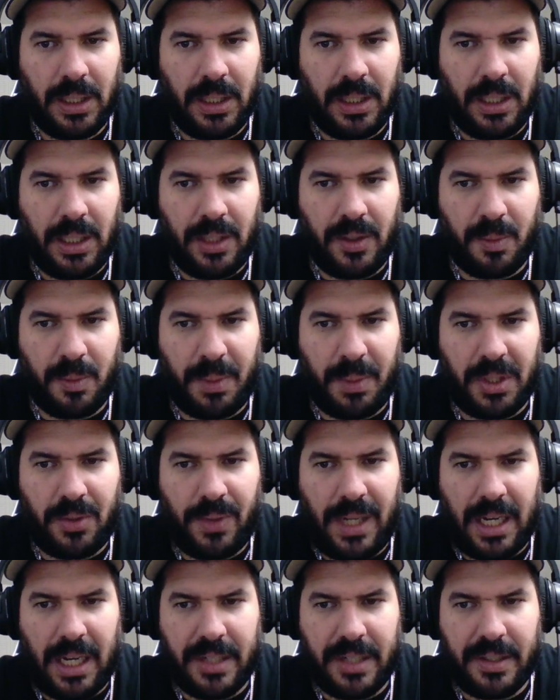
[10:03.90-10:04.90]
The best
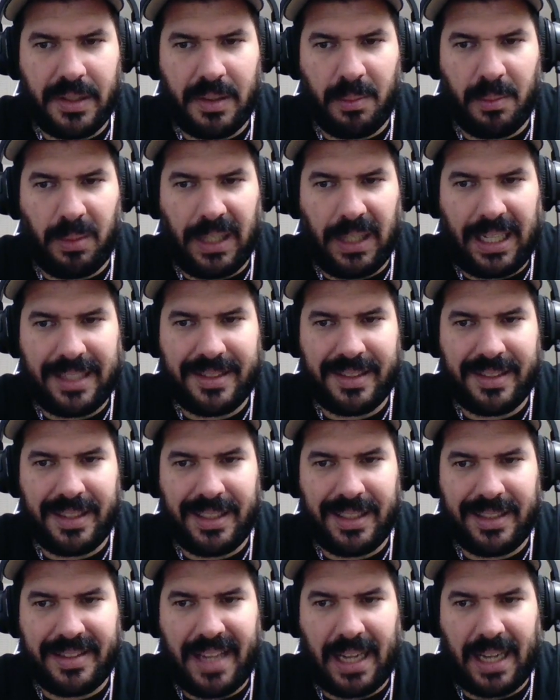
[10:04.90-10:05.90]
reaction to black's
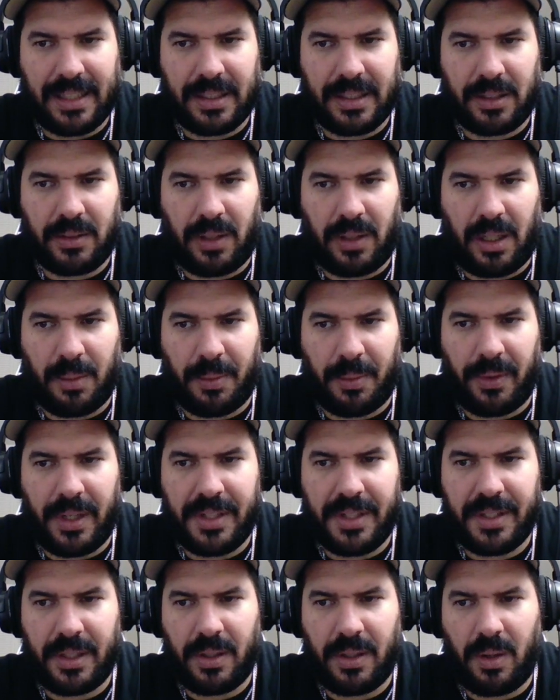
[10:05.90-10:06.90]
tactical
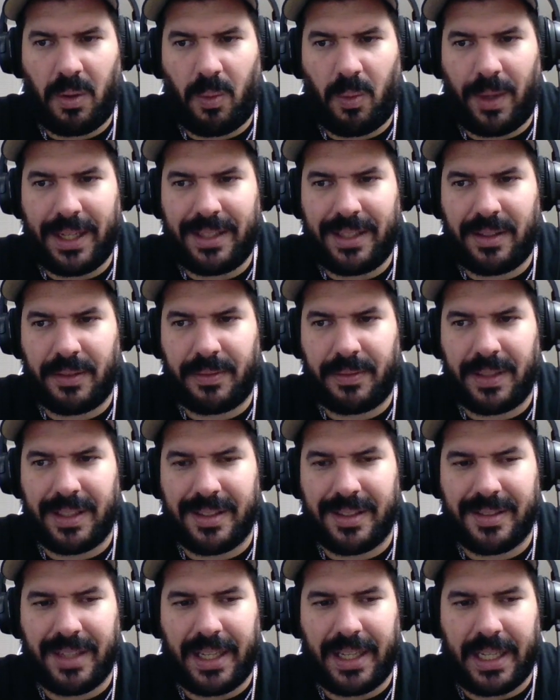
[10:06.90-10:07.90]
operation, white
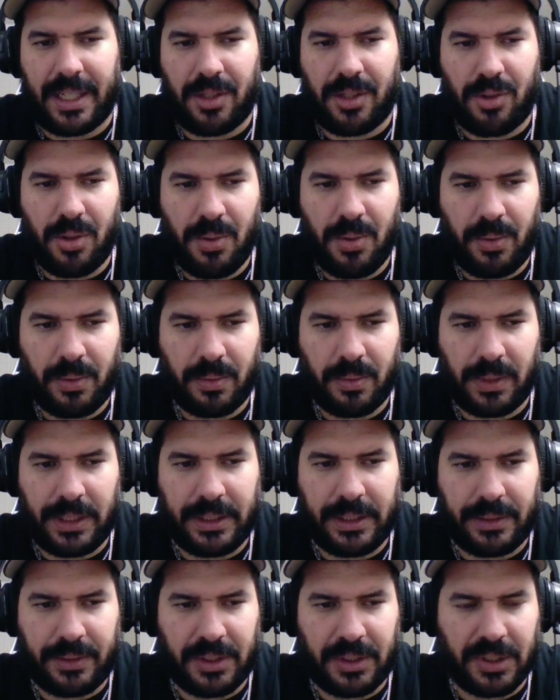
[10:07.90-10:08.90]
defends a2, right?
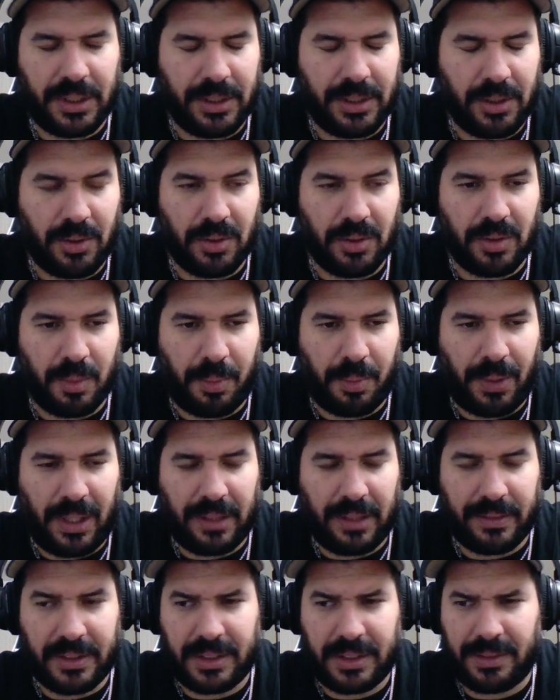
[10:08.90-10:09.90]
We saw this was a
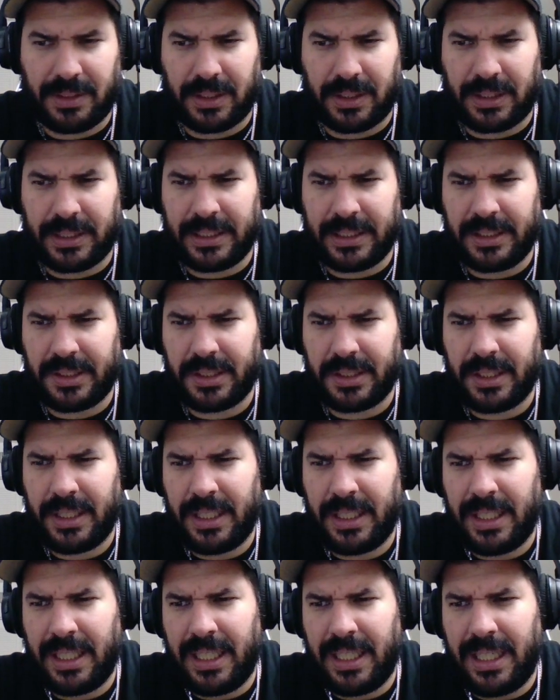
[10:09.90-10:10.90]
problem with some of the lines,
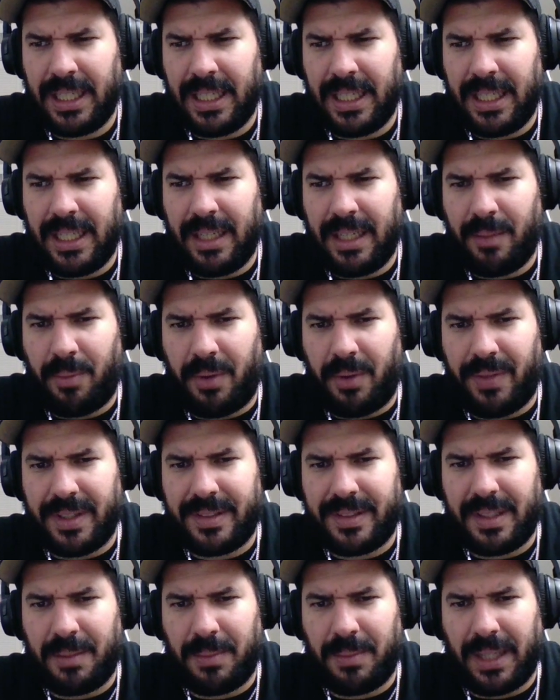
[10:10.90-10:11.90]

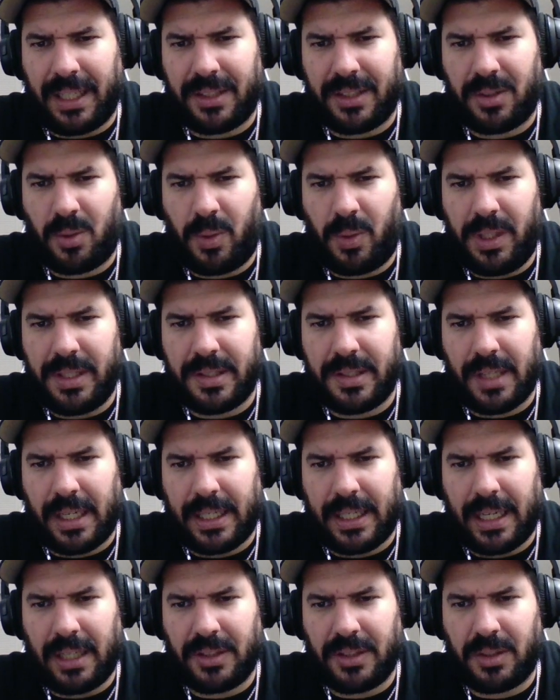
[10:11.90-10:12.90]
preventing black's queenside
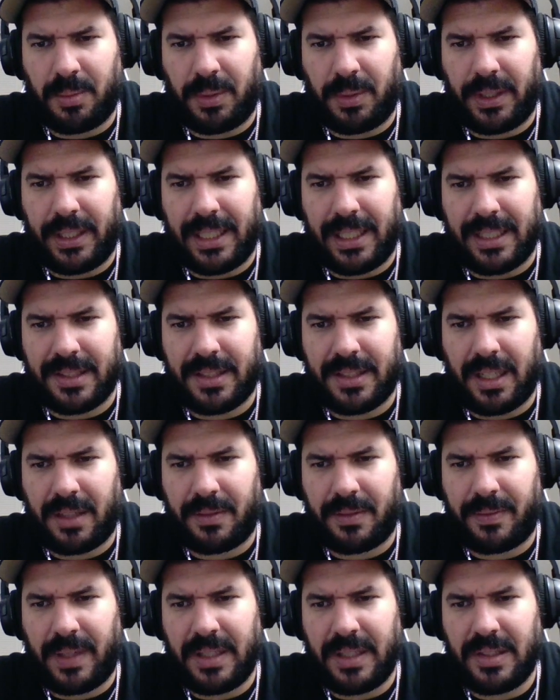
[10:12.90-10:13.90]
counterplay, and
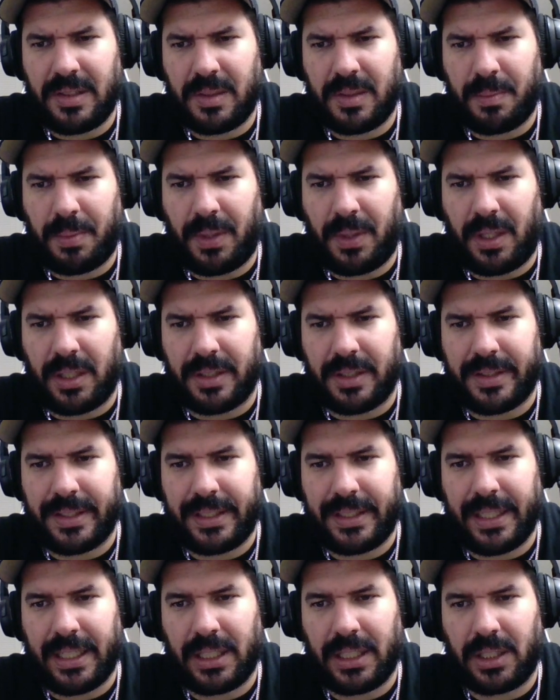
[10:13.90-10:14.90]
sacrifices a pawn to
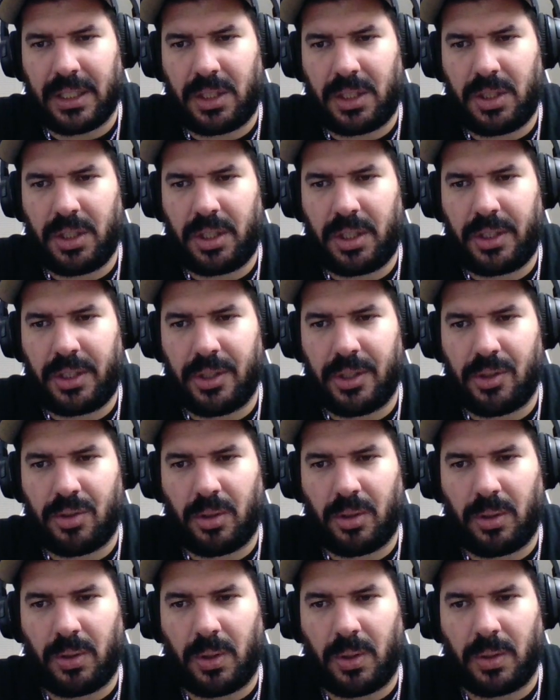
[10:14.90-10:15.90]
get good
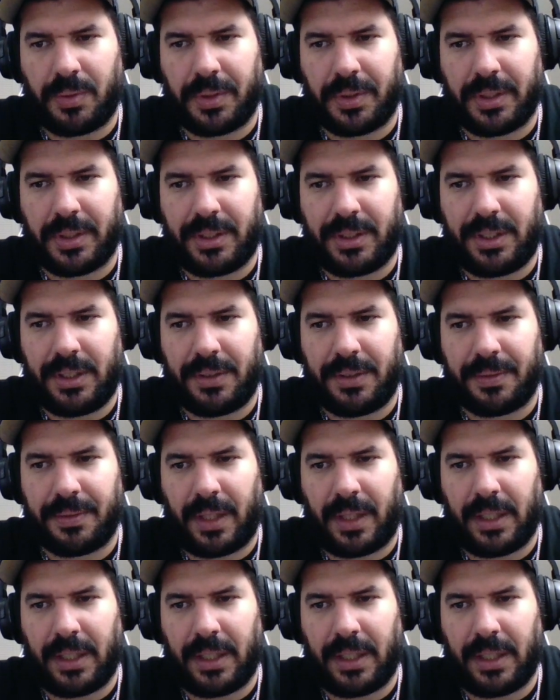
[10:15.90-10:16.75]
control over d5.